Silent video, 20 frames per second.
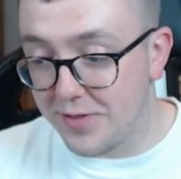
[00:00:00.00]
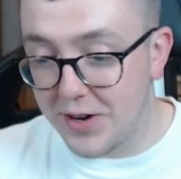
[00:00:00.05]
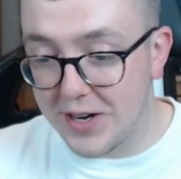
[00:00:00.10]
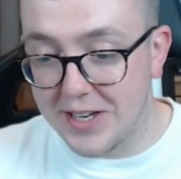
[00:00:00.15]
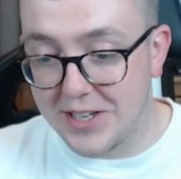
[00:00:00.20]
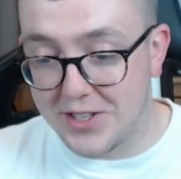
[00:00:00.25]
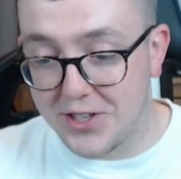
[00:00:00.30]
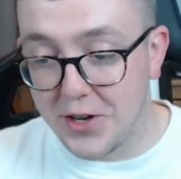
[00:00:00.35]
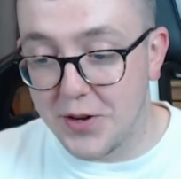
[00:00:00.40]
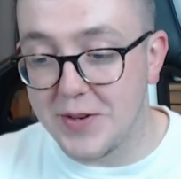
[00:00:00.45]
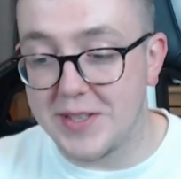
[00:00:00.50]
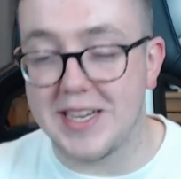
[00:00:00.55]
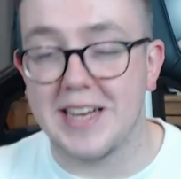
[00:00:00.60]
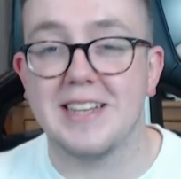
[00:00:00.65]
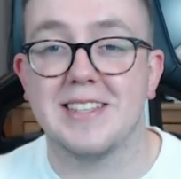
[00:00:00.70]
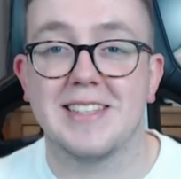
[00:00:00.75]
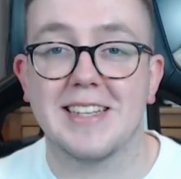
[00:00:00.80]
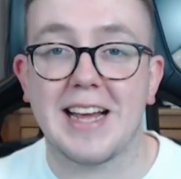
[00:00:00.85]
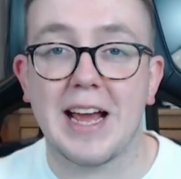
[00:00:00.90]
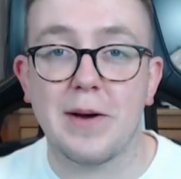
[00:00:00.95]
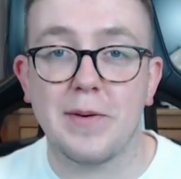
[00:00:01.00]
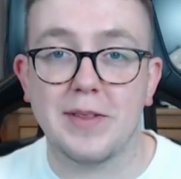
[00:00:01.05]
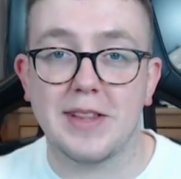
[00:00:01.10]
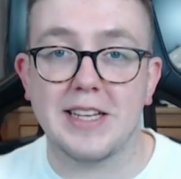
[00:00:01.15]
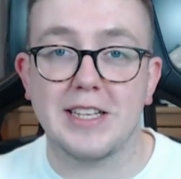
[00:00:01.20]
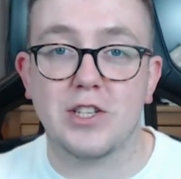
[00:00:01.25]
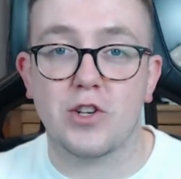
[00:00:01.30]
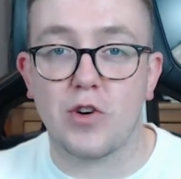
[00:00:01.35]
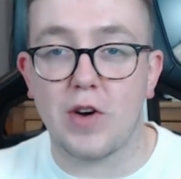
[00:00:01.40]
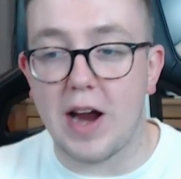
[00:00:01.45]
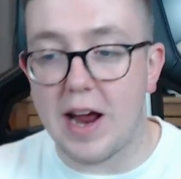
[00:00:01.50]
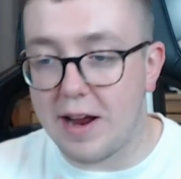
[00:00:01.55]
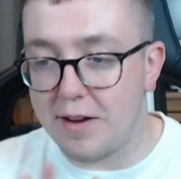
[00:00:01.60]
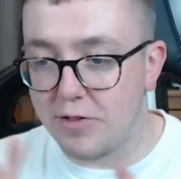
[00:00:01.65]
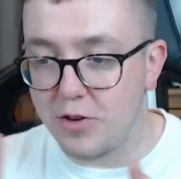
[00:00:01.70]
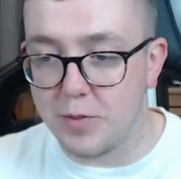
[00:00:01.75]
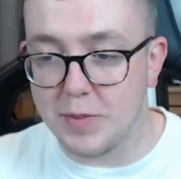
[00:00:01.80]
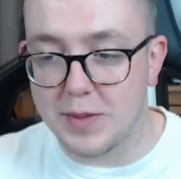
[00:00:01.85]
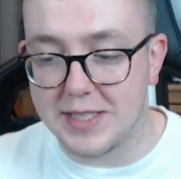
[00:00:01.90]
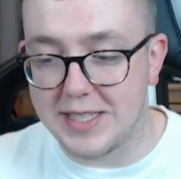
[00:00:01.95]
what you do tend to get with these
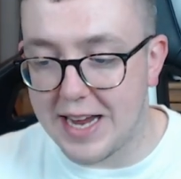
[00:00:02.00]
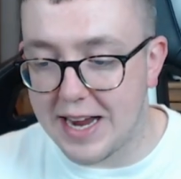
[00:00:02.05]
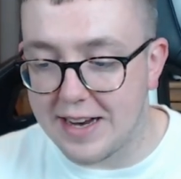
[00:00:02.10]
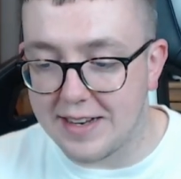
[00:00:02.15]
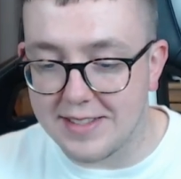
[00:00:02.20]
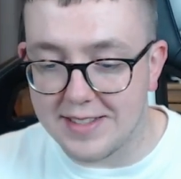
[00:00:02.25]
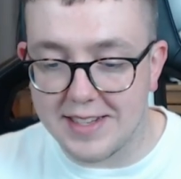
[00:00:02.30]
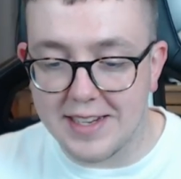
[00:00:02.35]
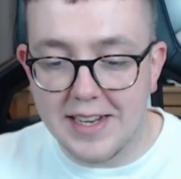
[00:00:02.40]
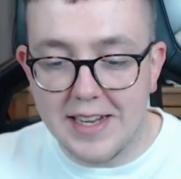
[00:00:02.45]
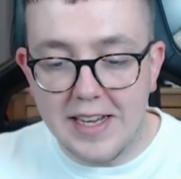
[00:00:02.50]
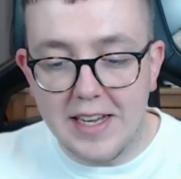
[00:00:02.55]
creative number tens,